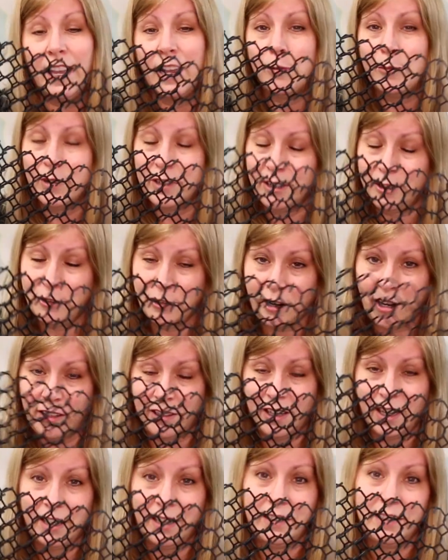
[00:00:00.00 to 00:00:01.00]
wouldn't crawl
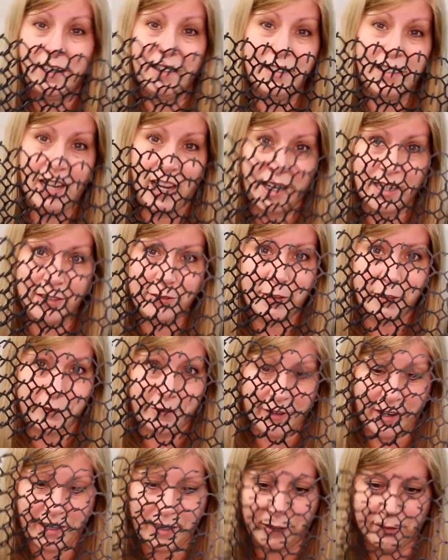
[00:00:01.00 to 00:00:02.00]
on, and I'm kind of
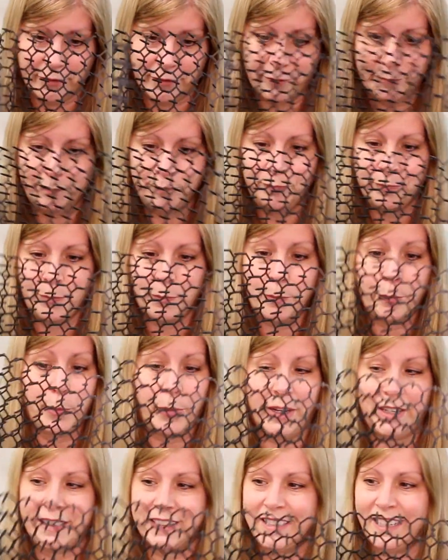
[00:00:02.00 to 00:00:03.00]
afraid of.
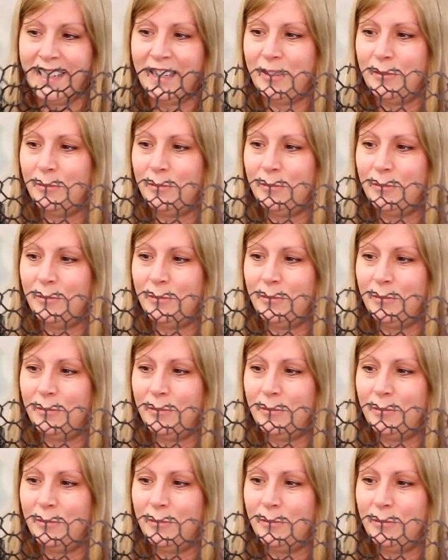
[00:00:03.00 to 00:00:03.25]
But